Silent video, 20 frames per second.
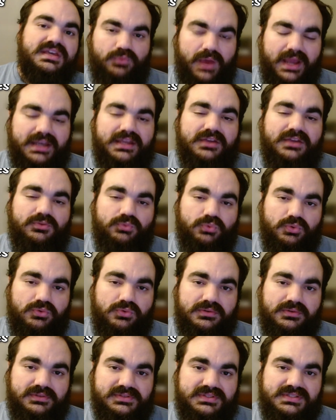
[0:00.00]
writing
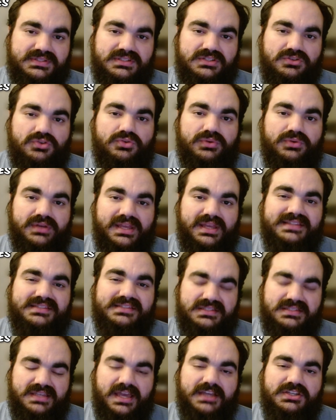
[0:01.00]
rules to create
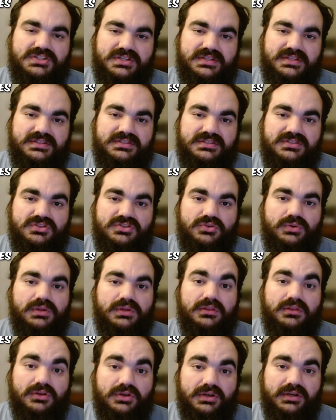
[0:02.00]
detections to
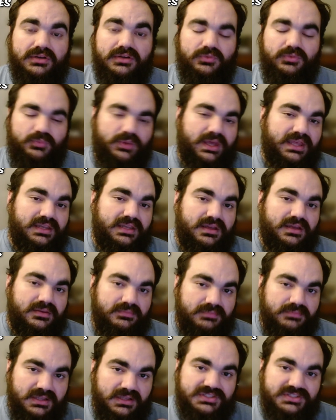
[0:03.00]
alert when
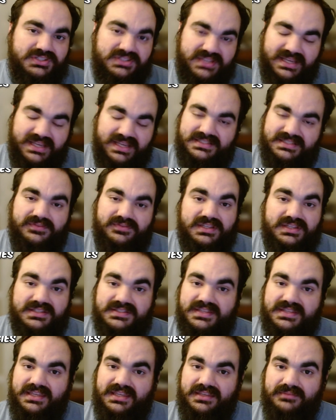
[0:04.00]
malicious activity is
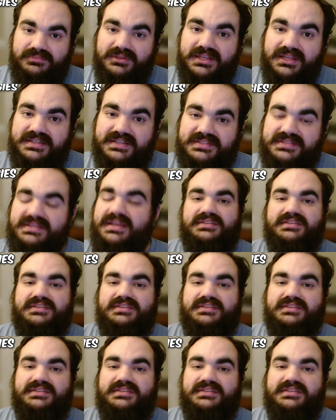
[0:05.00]
taking place.